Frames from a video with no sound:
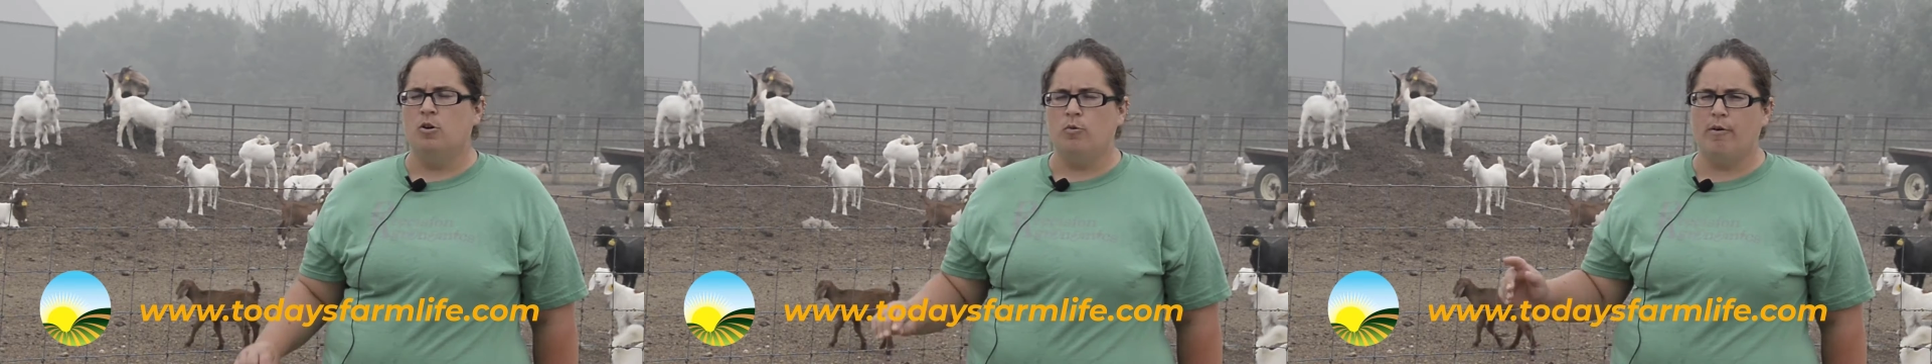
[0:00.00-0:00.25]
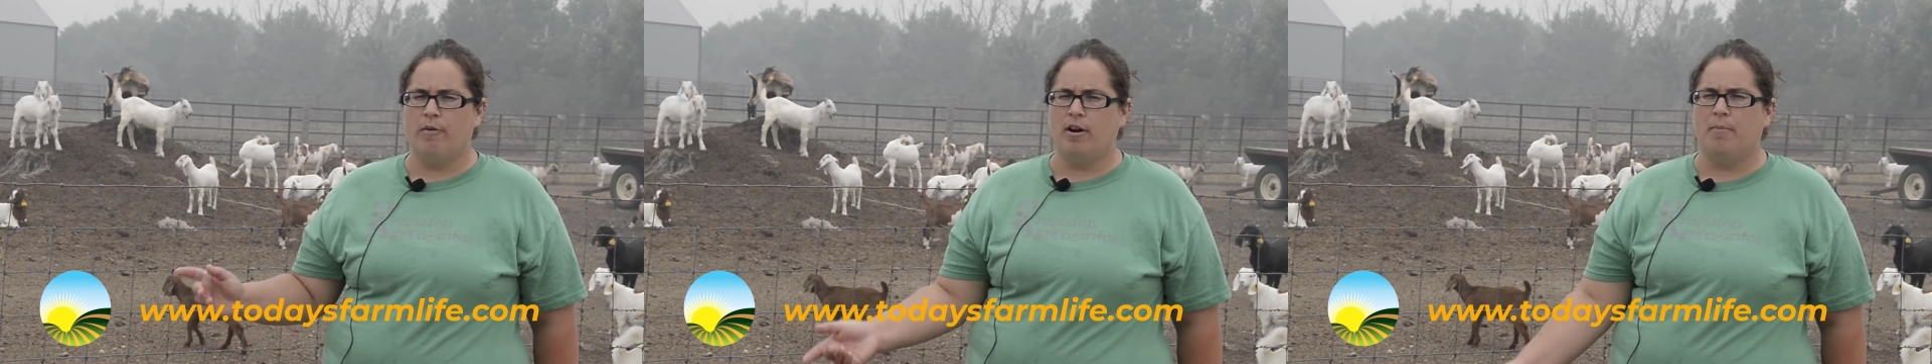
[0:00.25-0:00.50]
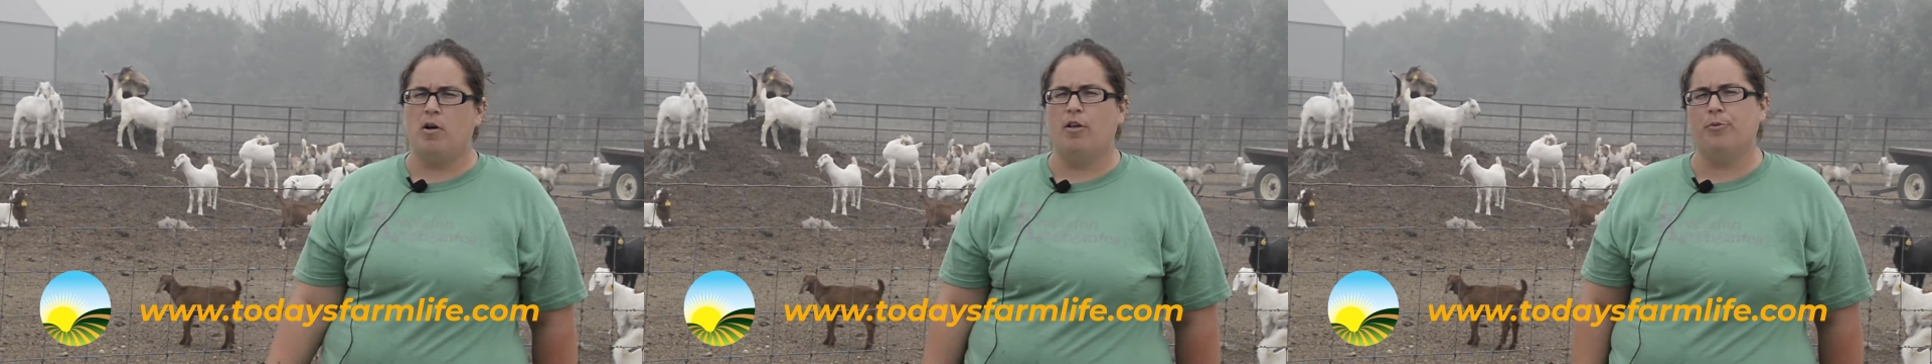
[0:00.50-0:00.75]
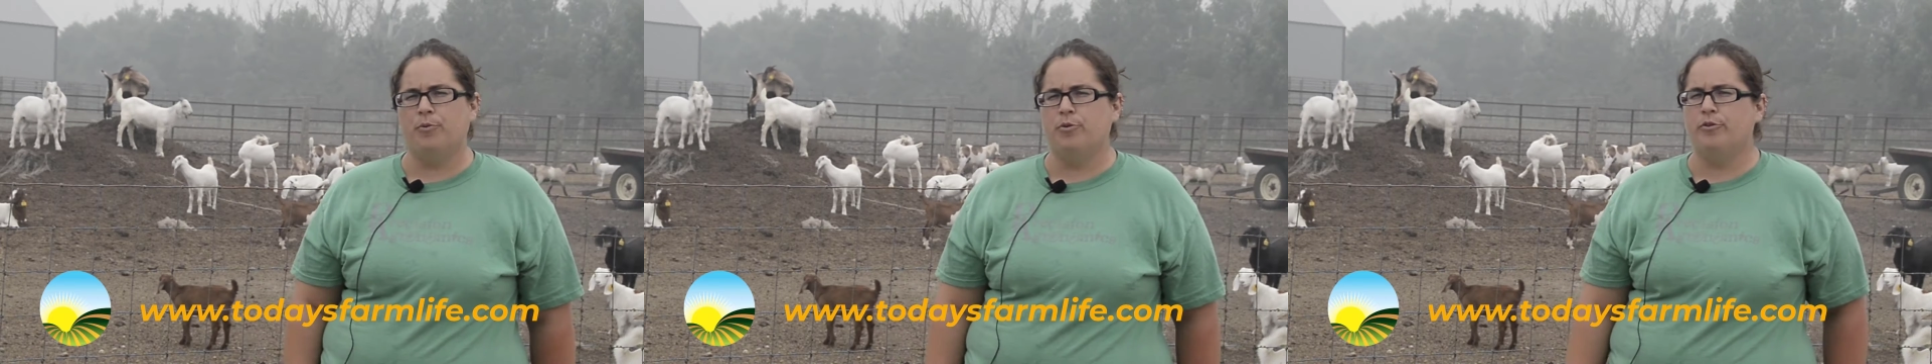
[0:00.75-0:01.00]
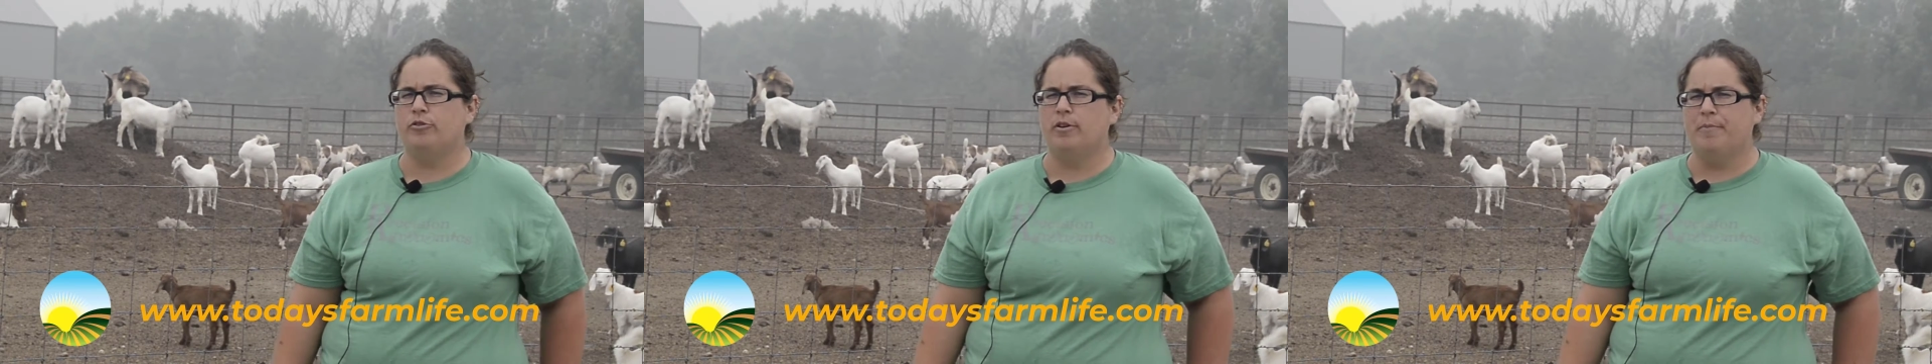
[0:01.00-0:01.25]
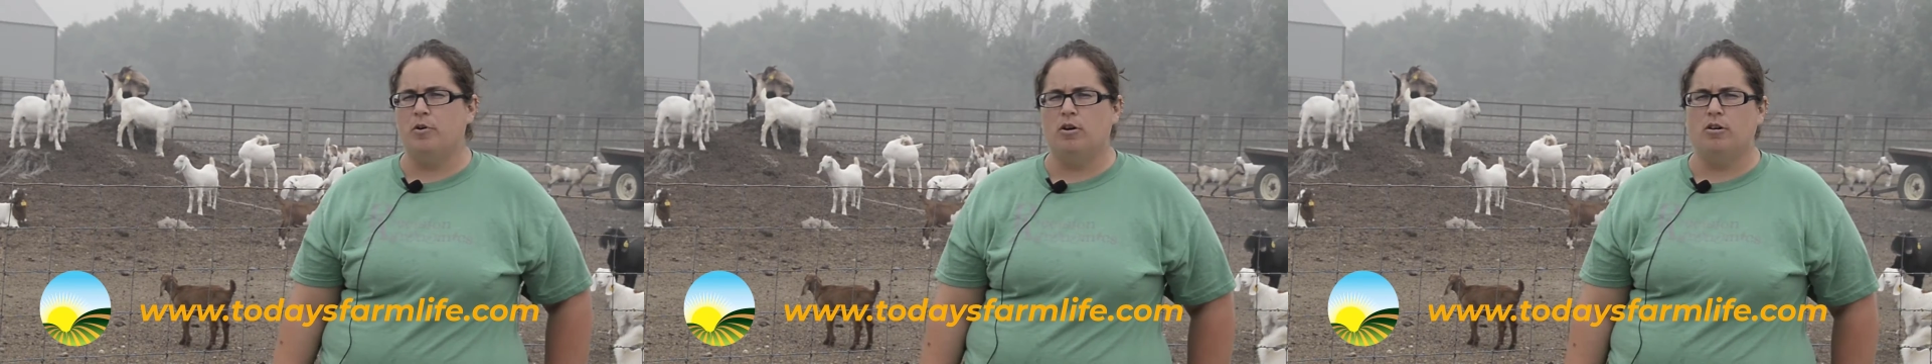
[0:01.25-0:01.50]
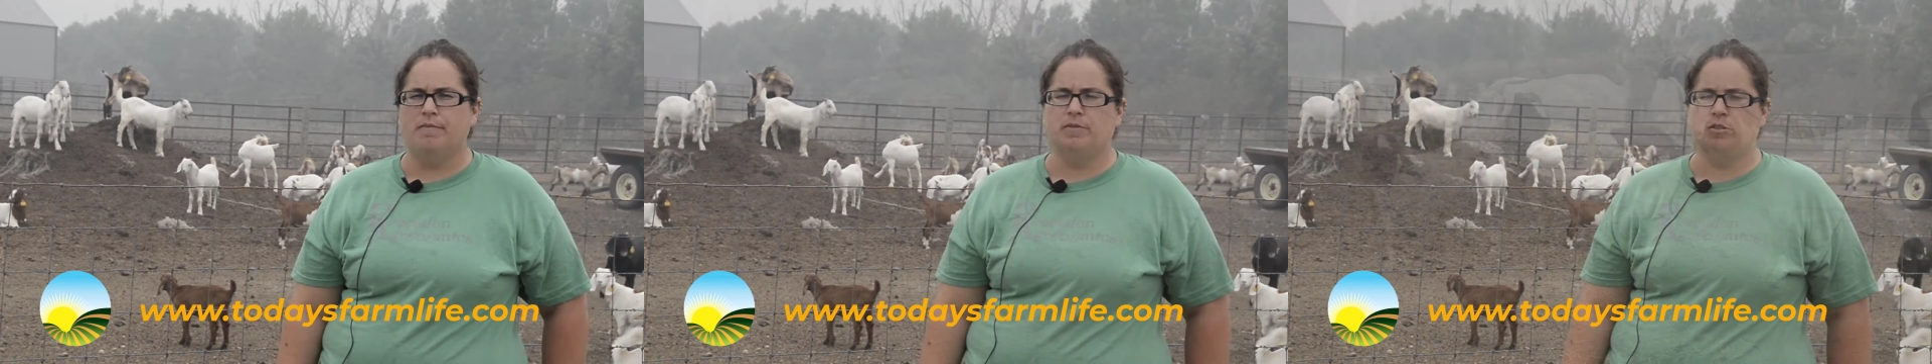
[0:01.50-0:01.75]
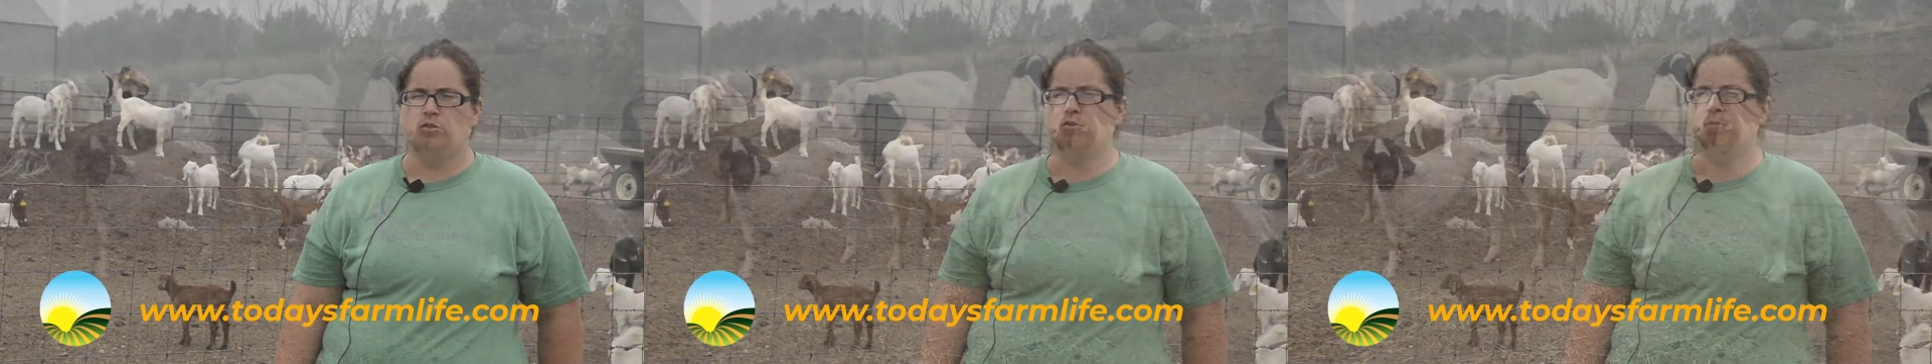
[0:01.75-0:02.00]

we run them all through, trim hooves, do